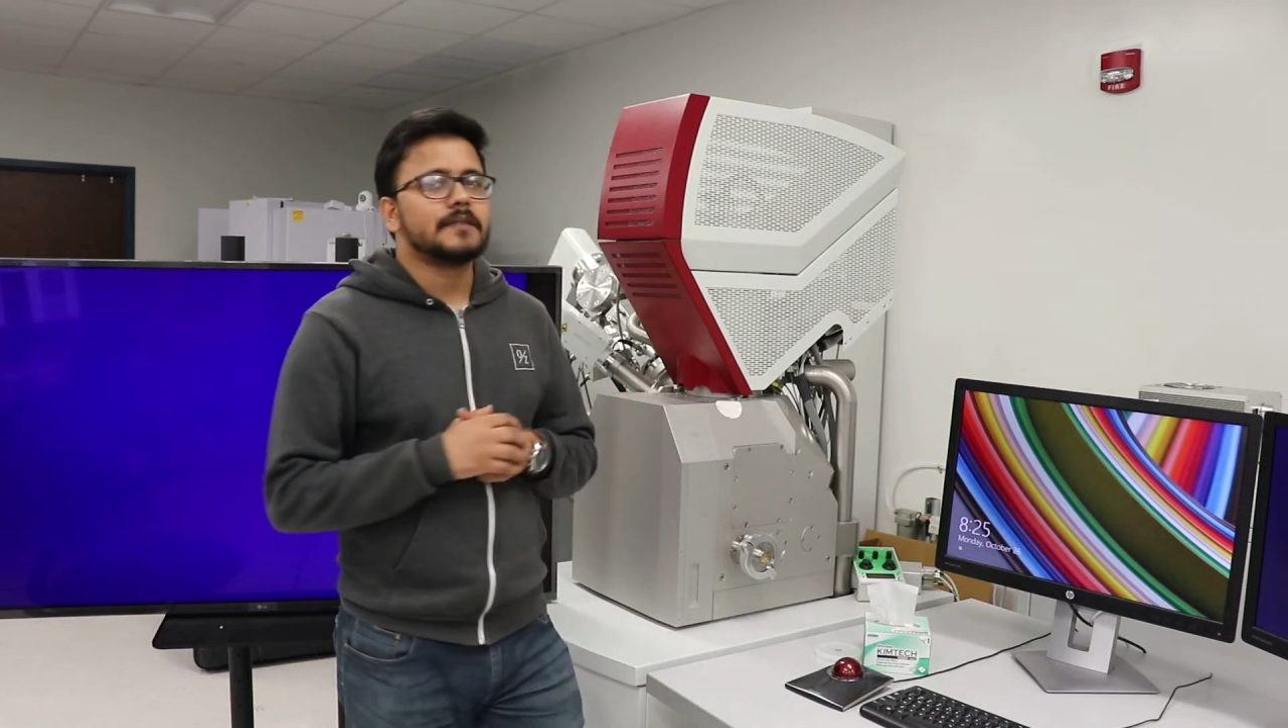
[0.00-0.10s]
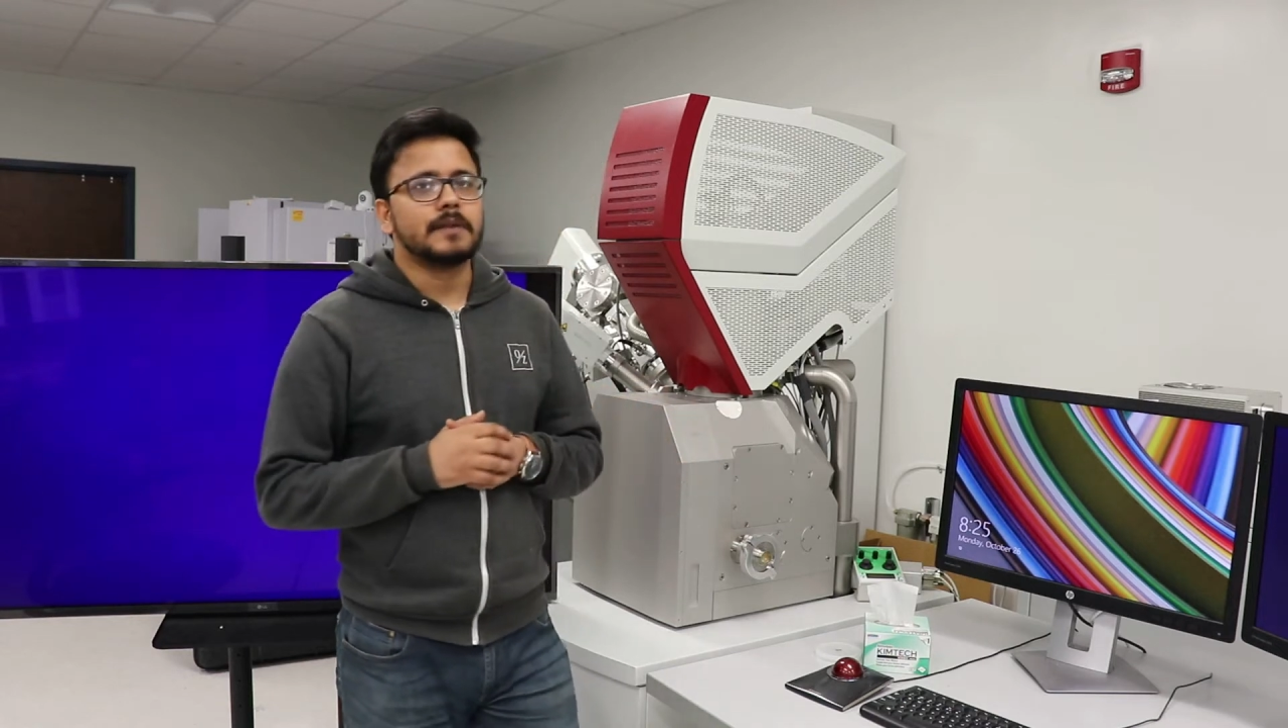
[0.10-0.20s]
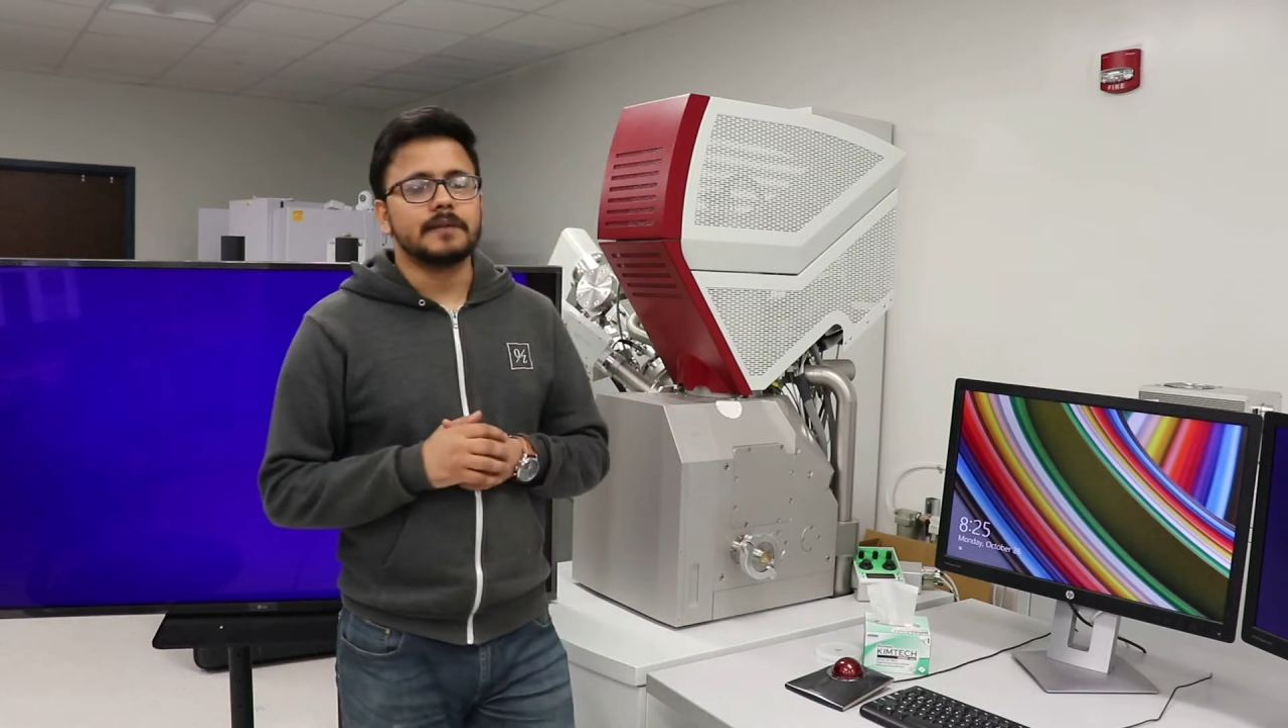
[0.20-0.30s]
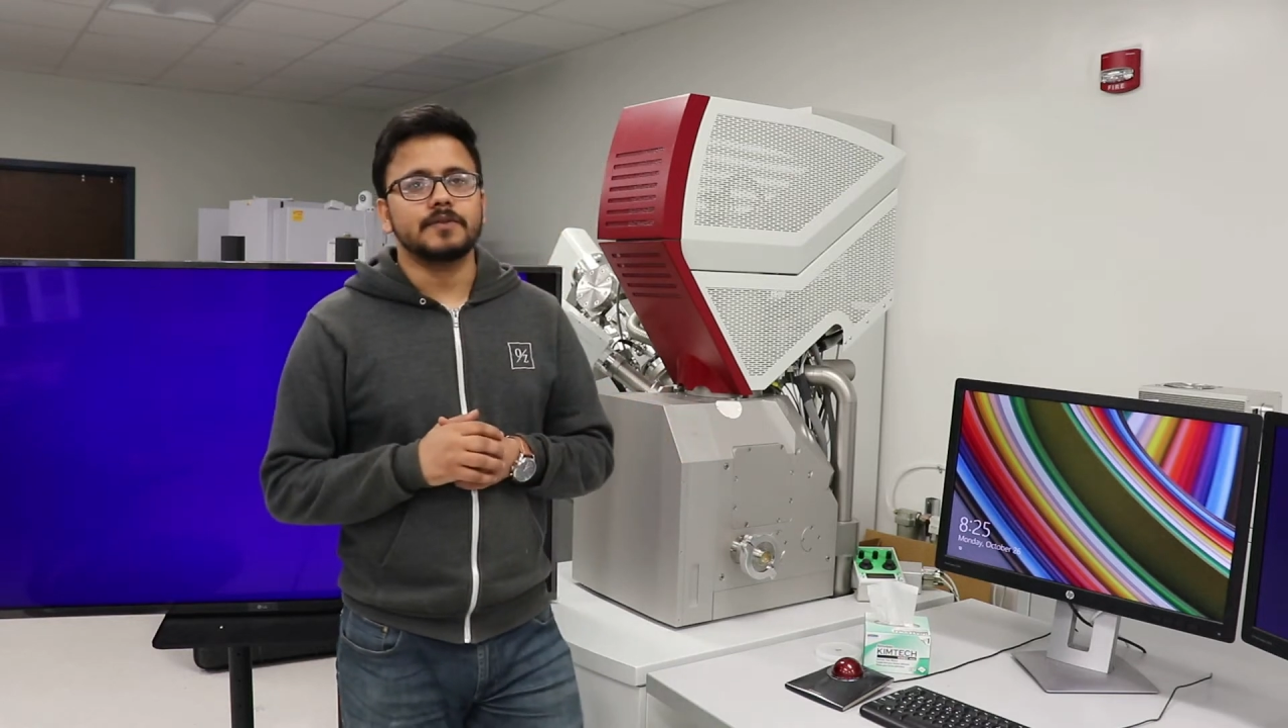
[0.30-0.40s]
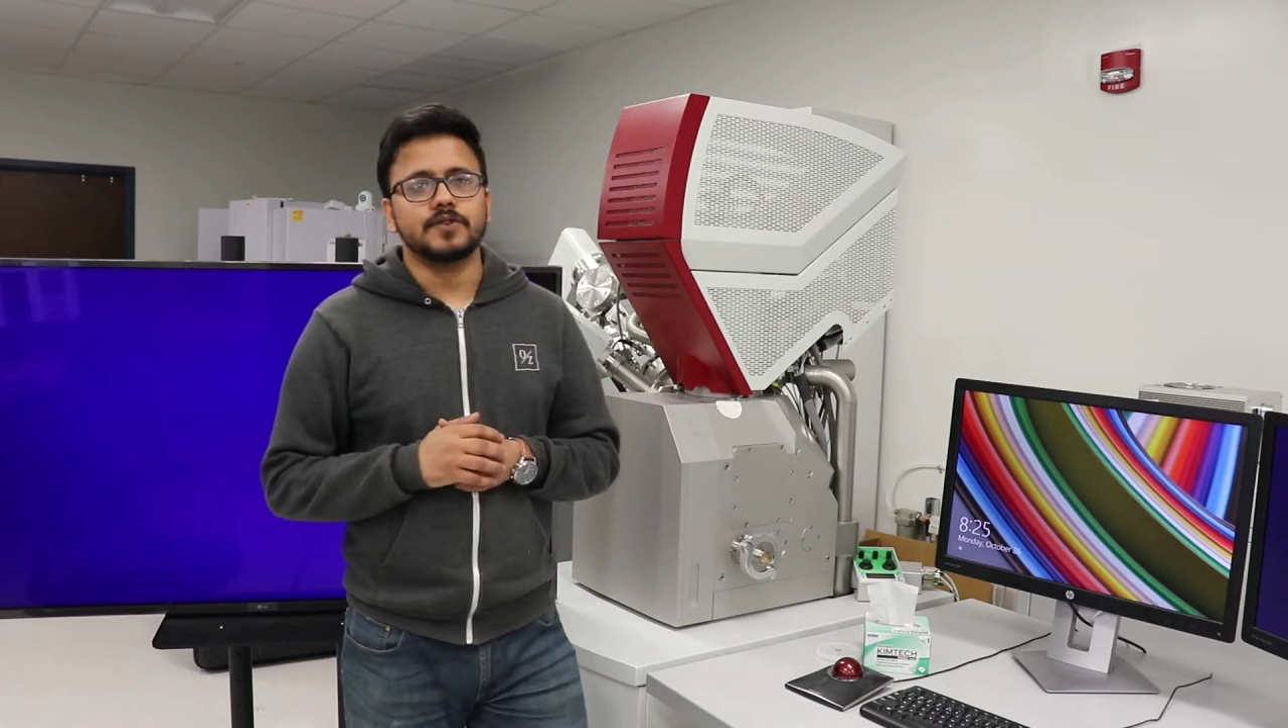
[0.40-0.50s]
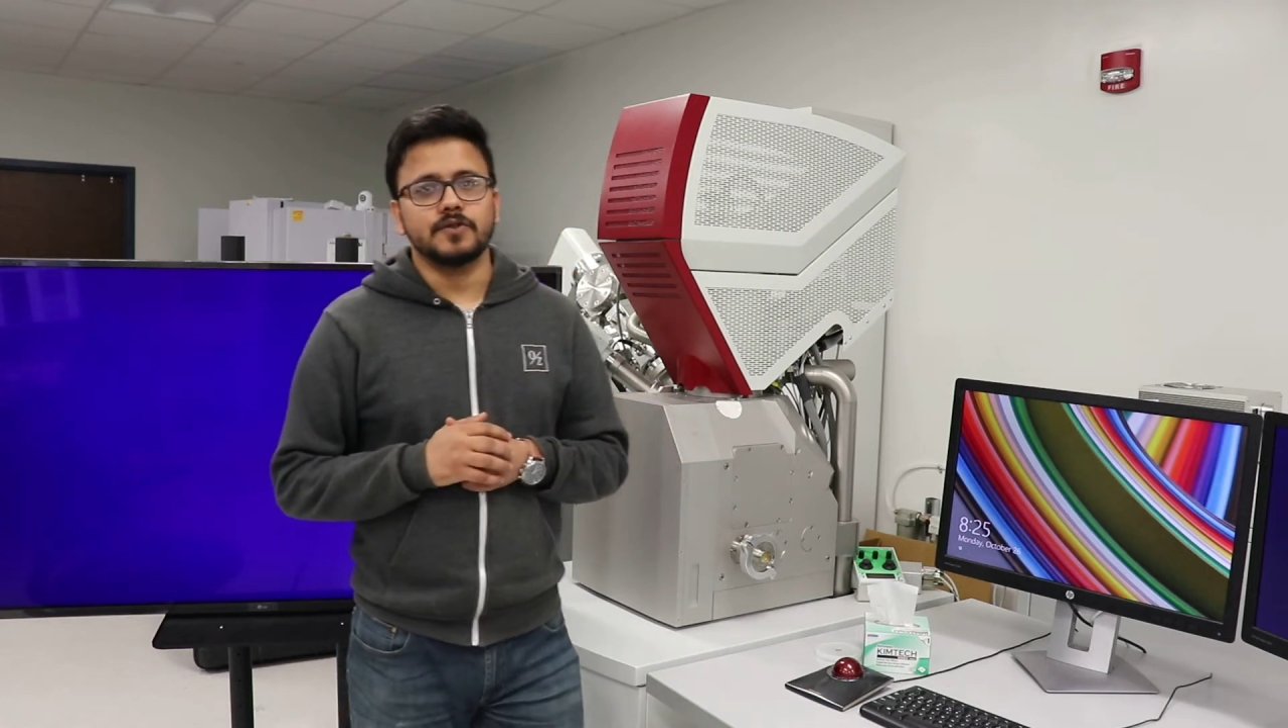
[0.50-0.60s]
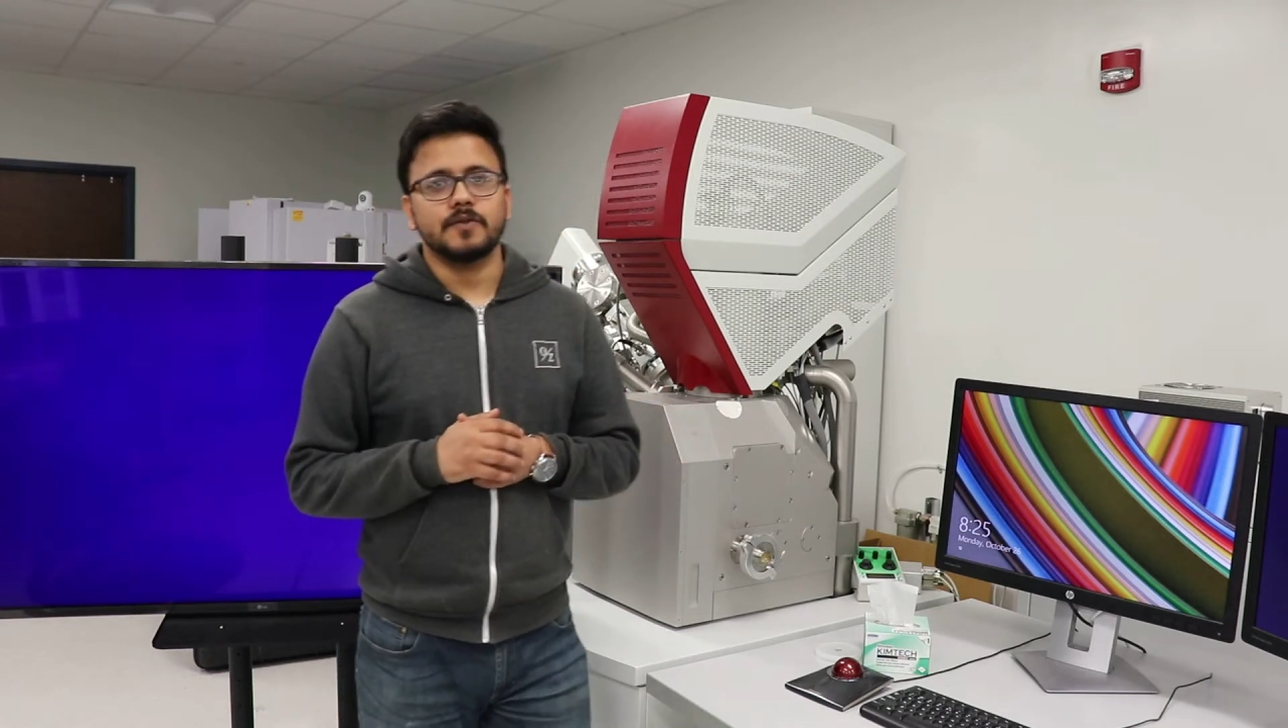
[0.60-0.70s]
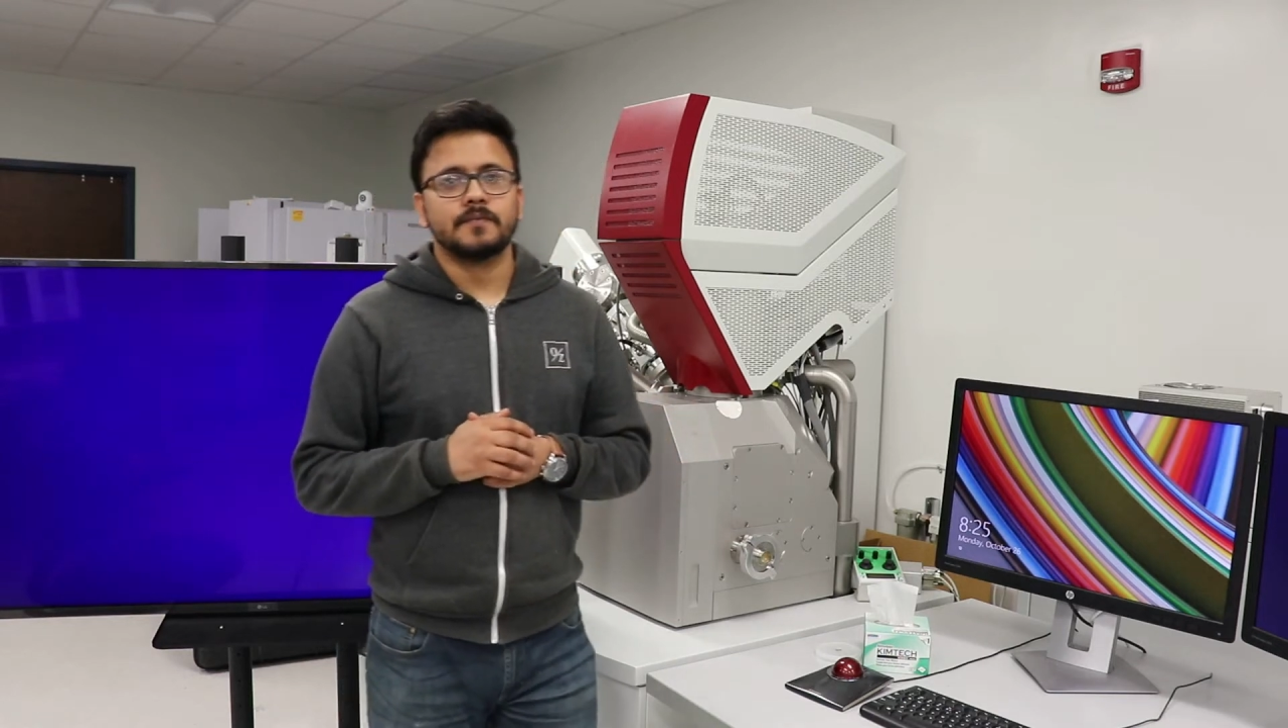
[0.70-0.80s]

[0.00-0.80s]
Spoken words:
beam do.